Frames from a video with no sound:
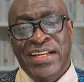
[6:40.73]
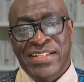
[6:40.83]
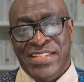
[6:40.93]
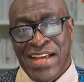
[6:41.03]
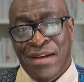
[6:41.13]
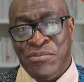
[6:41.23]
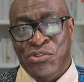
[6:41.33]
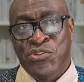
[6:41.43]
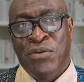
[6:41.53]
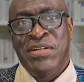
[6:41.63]
in
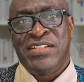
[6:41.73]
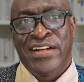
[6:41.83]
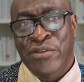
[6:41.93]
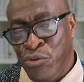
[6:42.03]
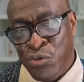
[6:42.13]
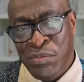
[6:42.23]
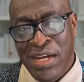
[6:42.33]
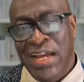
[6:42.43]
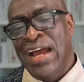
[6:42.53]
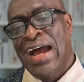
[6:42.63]
Sam's dormitory
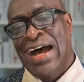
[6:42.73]
room